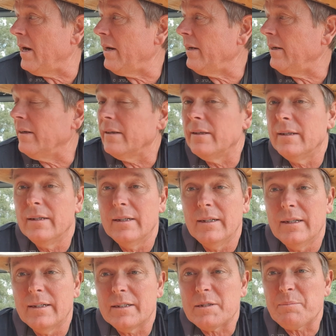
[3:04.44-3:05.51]
the day.
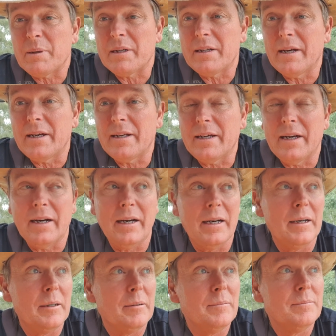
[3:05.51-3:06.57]
It's been
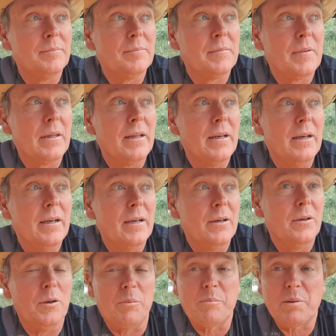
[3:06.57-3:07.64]
a
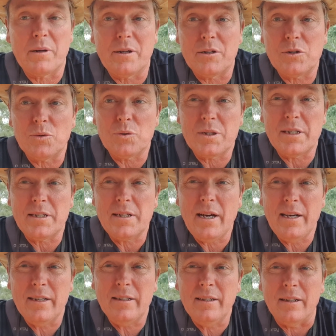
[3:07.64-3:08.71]
pretty exhausting
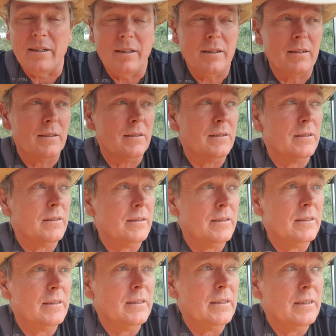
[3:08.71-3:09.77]
day, isn't
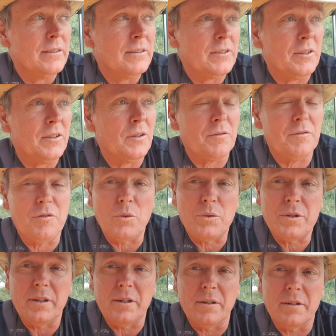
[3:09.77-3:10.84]
it? So I look
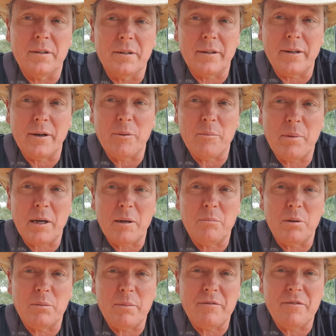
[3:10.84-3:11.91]
forward to going back
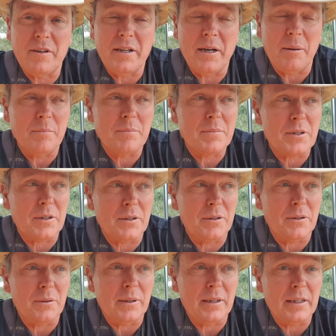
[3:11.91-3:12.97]
and putting my feet up.
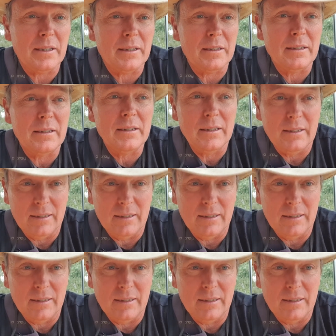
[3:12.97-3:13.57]
So